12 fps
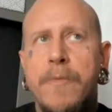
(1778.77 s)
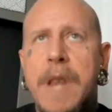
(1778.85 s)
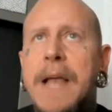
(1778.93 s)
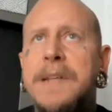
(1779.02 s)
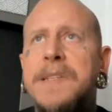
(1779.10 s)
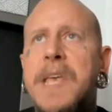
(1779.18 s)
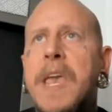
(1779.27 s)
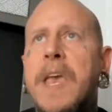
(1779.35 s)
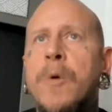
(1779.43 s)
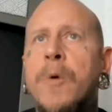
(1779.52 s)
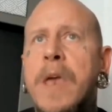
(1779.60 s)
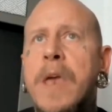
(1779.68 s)
not
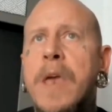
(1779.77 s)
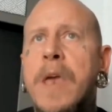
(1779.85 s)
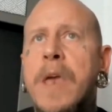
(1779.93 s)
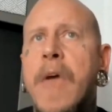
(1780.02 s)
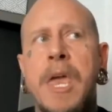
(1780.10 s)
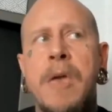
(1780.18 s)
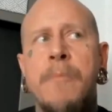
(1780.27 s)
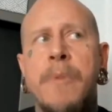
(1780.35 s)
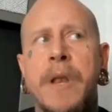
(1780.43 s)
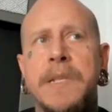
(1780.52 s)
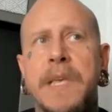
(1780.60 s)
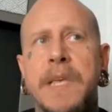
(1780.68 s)
taken away that
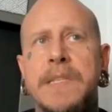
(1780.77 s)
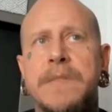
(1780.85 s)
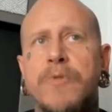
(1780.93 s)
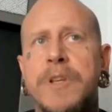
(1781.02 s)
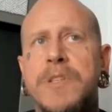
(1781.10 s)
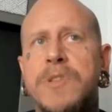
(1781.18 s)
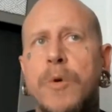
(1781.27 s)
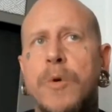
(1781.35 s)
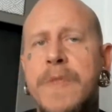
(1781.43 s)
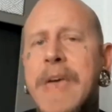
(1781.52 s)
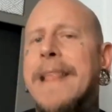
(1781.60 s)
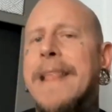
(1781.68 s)
pain, but it's
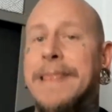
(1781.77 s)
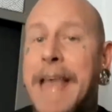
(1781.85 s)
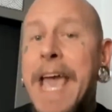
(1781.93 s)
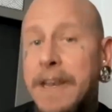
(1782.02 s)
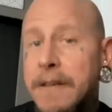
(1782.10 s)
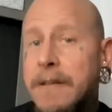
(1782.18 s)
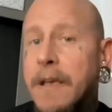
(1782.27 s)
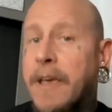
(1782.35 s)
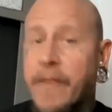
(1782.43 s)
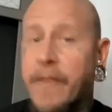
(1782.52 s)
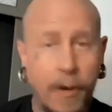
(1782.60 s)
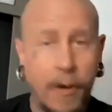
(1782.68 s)
restored that light
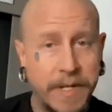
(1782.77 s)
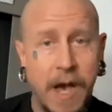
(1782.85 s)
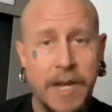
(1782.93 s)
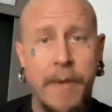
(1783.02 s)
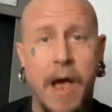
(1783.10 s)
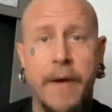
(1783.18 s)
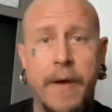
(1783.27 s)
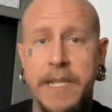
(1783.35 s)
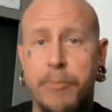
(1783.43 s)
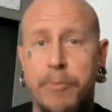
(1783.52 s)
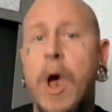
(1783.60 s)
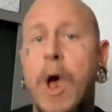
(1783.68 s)
again, like we talked about.
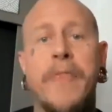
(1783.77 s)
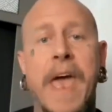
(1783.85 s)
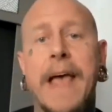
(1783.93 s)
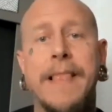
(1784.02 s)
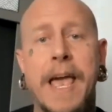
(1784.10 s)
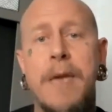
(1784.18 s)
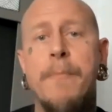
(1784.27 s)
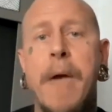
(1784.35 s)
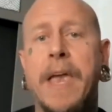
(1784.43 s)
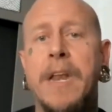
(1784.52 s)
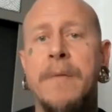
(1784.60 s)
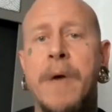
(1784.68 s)
It's brought that light
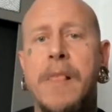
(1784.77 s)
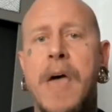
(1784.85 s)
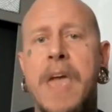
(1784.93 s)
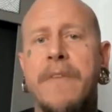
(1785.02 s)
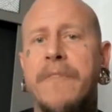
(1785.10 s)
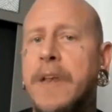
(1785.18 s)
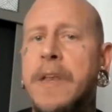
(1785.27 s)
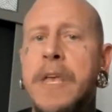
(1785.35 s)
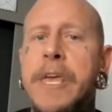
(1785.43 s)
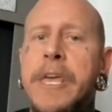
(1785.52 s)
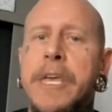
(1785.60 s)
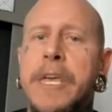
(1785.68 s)
back into my life. And
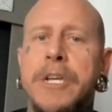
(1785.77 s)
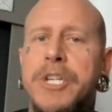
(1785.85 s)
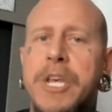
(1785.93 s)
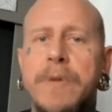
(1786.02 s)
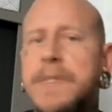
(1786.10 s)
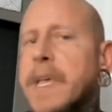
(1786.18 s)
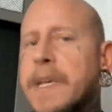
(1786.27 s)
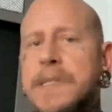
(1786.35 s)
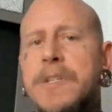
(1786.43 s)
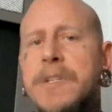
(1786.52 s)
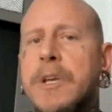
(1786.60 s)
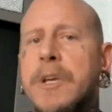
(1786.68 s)
she was like
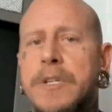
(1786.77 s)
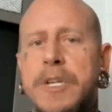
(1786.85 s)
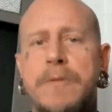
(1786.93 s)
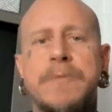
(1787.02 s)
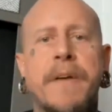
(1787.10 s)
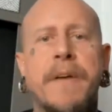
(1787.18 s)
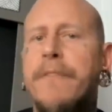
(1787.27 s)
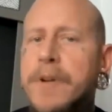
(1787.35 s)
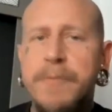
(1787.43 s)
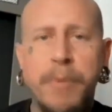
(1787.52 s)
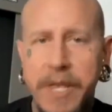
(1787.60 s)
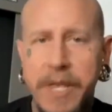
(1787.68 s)
she was my
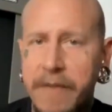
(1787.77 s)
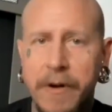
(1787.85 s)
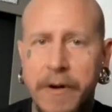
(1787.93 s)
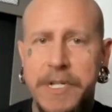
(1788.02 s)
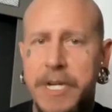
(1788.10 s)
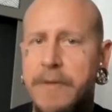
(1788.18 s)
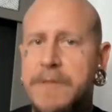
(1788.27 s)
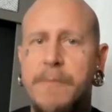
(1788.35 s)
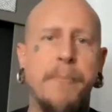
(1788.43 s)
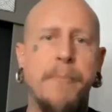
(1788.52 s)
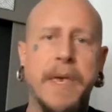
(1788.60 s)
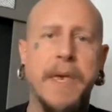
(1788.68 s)
first believer. She was
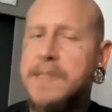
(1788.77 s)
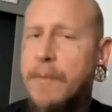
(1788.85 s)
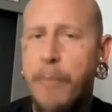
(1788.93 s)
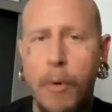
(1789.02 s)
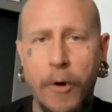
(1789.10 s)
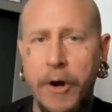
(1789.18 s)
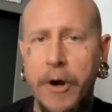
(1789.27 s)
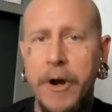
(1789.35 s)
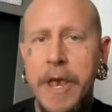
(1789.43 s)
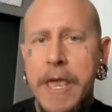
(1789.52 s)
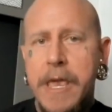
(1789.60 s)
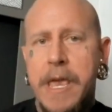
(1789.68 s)
my biggest
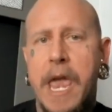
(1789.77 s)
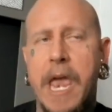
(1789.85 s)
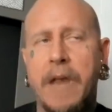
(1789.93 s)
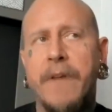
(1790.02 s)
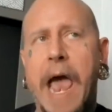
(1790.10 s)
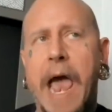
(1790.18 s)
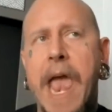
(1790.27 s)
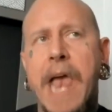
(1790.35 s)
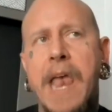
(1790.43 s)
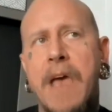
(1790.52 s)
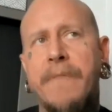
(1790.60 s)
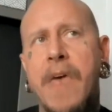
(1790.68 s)
supporter. And I
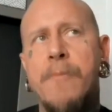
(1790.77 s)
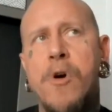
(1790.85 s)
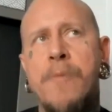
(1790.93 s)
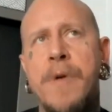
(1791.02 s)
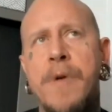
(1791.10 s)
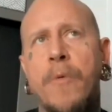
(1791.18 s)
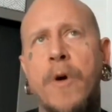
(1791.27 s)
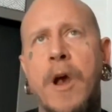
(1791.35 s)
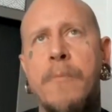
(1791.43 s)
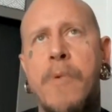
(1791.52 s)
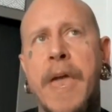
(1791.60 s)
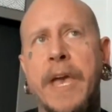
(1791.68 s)
had to have that moment where
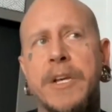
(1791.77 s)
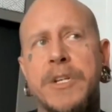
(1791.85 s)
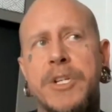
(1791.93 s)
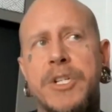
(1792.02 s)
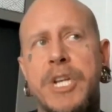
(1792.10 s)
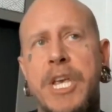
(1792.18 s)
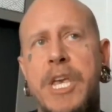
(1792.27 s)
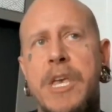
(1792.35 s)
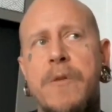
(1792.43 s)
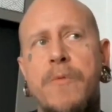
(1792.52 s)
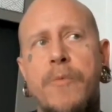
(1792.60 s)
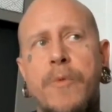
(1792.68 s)
I'm like,
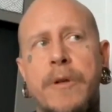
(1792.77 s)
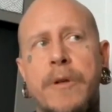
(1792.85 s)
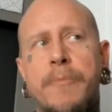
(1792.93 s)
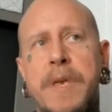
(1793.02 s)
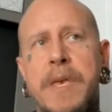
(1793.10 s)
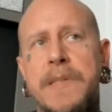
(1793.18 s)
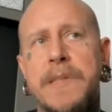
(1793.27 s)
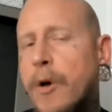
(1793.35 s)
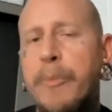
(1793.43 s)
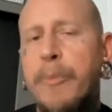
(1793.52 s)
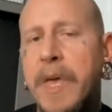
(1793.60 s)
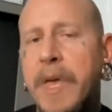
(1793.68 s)
she would be
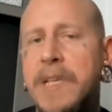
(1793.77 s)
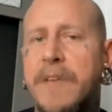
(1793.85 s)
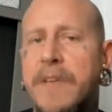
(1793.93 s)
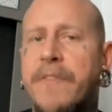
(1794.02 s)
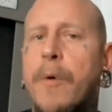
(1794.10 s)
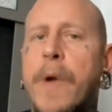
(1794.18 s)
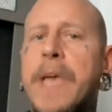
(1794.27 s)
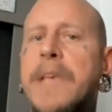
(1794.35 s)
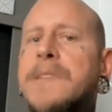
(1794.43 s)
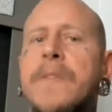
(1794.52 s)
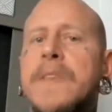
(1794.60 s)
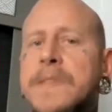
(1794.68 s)
so pissed if I
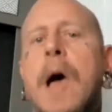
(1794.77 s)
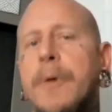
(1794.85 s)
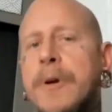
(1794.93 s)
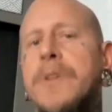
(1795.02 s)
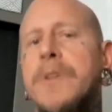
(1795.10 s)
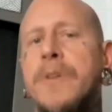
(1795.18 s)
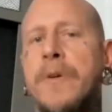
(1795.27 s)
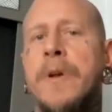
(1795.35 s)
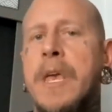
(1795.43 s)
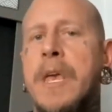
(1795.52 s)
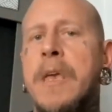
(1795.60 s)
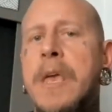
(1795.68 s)
wasted this
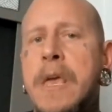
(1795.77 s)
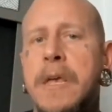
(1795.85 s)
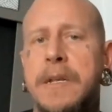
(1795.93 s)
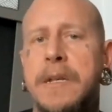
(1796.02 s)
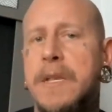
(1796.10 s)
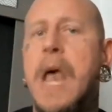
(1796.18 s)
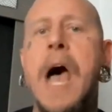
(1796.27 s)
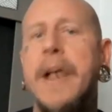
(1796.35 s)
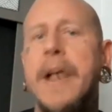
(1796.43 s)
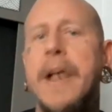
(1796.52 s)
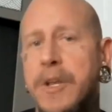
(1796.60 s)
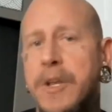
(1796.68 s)
opportunity to
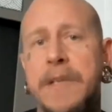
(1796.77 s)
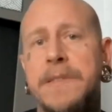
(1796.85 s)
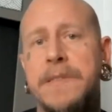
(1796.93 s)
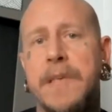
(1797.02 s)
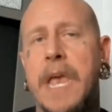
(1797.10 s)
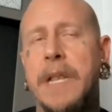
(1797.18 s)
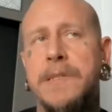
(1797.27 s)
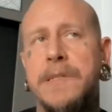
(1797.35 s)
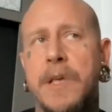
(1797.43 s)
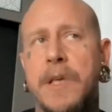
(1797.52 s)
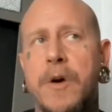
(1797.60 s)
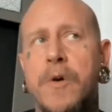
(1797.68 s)
not do this.
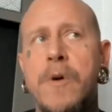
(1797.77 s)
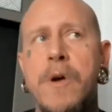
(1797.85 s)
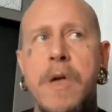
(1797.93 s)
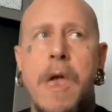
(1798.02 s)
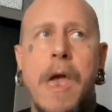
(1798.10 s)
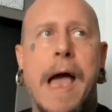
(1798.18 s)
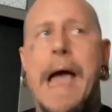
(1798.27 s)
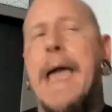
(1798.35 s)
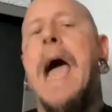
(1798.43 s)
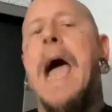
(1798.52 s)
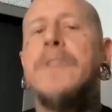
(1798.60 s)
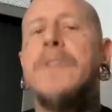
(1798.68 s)
And so
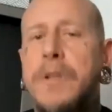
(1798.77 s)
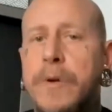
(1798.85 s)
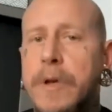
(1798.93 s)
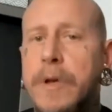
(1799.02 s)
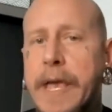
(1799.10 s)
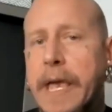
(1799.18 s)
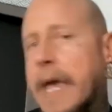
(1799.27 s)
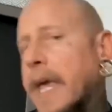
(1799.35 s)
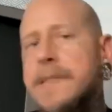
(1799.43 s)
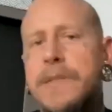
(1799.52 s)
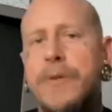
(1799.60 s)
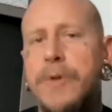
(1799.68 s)
I have to do it, like, I
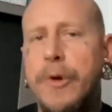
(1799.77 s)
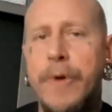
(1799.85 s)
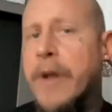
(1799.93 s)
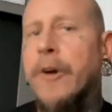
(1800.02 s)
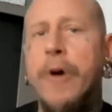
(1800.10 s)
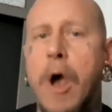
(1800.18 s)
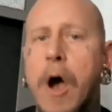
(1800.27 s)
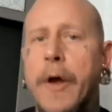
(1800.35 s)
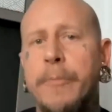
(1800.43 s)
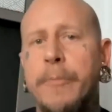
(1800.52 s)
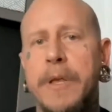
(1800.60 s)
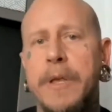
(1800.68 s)
guess to a degree in her
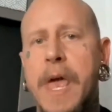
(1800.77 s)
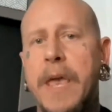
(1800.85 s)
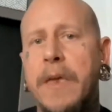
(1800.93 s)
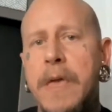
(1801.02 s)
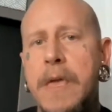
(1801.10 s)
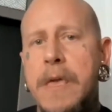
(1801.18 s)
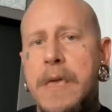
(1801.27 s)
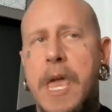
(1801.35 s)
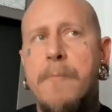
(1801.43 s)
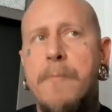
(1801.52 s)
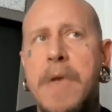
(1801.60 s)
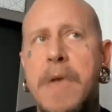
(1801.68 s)
honor, but like
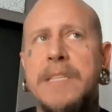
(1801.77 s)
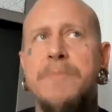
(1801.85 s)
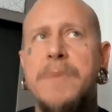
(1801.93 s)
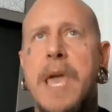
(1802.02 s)
it makes